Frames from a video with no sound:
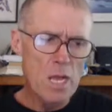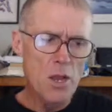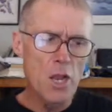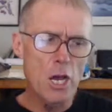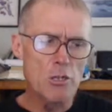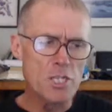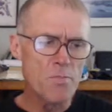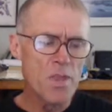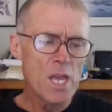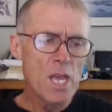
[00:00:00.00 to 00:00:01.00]

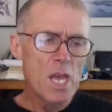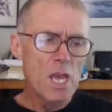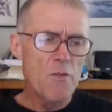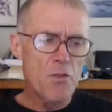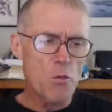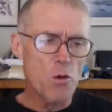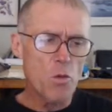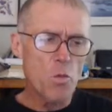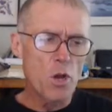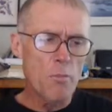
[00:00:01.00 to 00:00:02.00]
Notes. If the
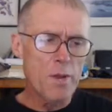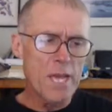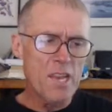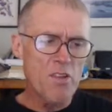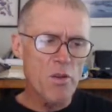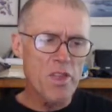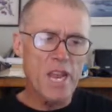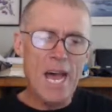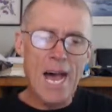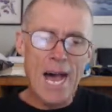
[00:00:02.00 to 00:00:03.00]
root word begins with an
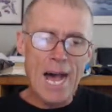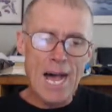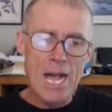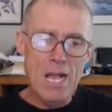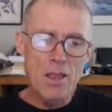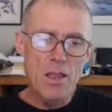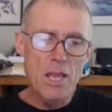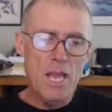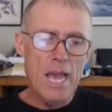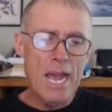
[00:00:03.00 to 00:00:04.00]
R
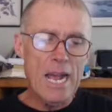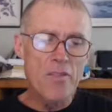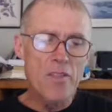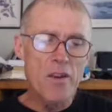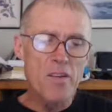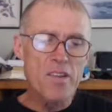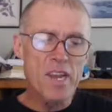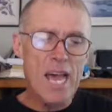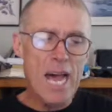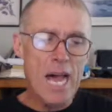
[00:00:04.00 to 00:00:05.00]
and there is
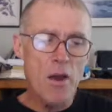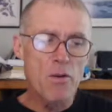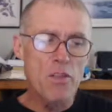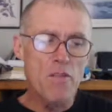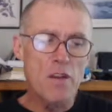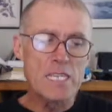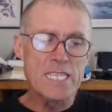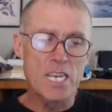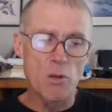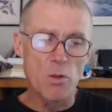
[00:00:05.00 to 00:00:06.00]
an R in the first
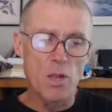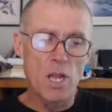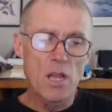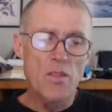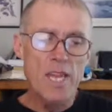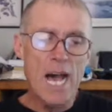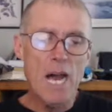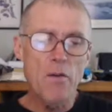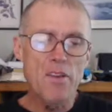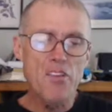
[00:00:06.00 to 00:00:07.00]
syllable, the
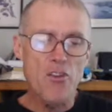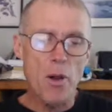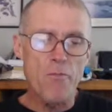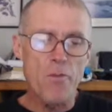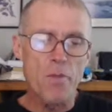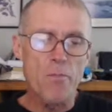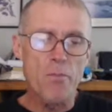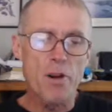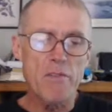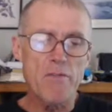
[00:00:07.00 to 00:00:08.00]
R is dropped from the
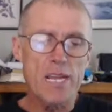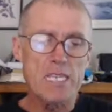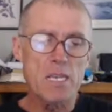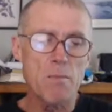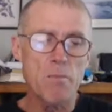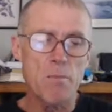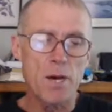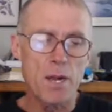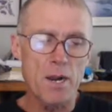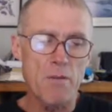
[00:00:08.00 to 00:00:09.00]
prefix
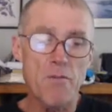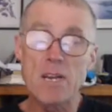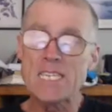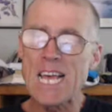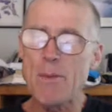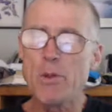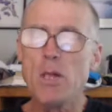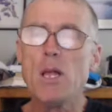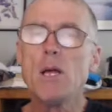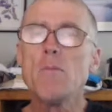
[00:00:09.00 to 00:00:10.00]
ber. For
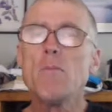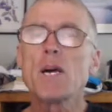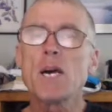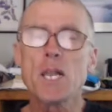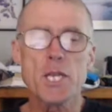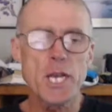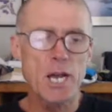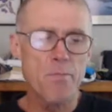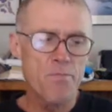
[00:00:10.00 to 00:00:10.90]
example, bekerja.